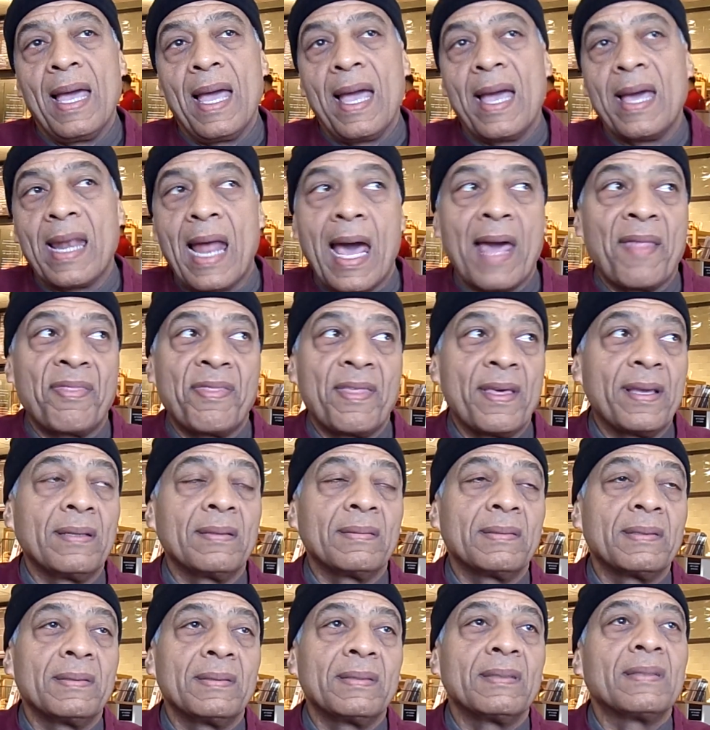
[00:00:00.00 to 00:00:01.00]
and I think
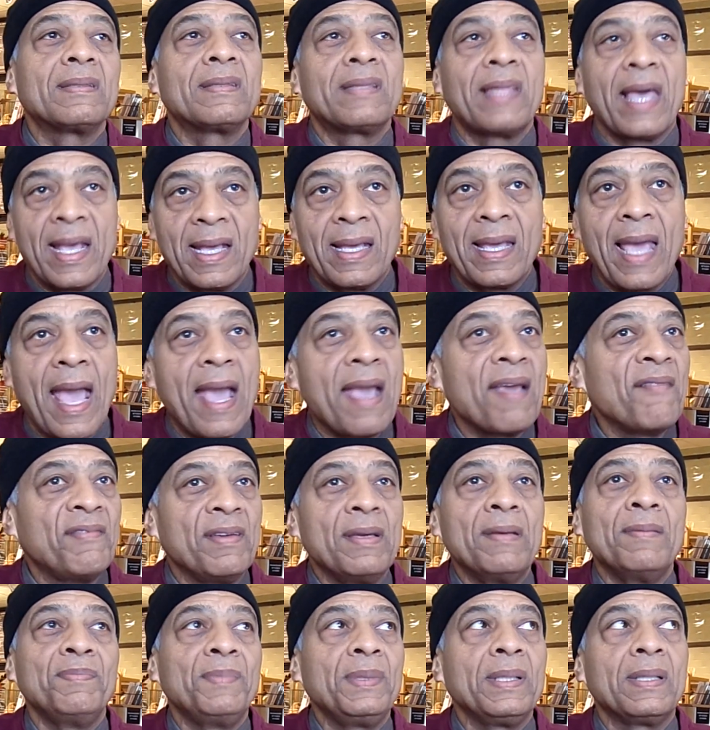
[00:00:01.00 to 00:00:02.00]
they gave
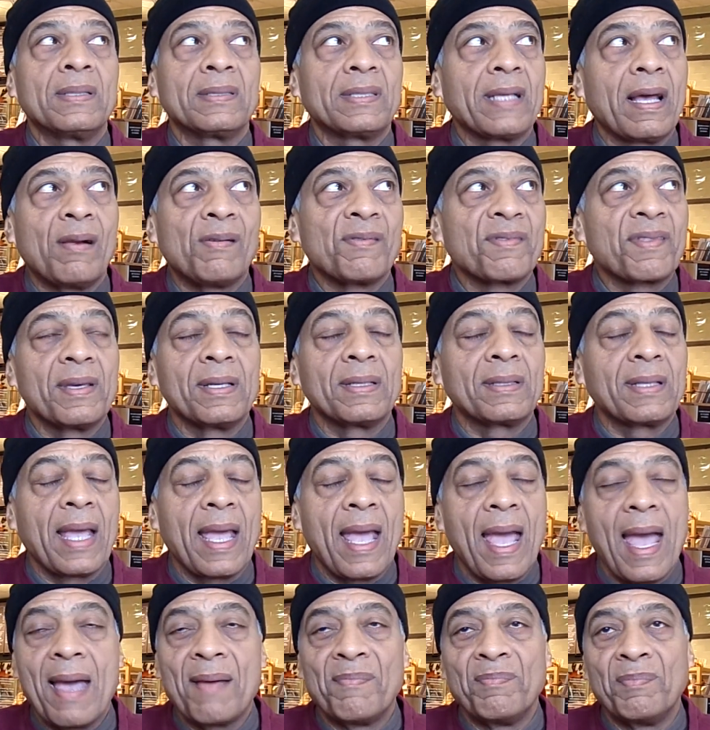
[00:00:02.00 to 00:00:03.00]
in because I don't think they
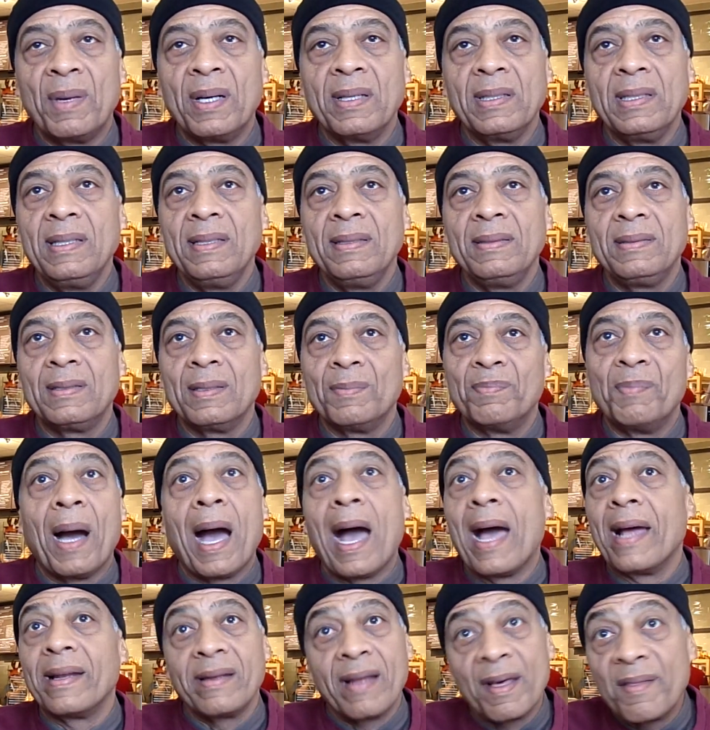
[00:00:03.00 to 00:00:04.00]
had money to
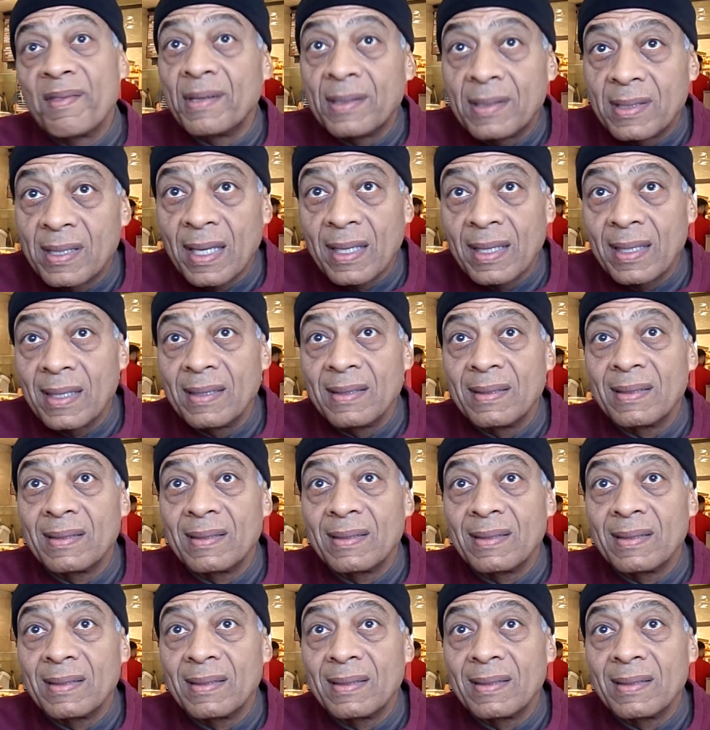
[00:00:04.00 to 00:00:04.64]
buy another ticket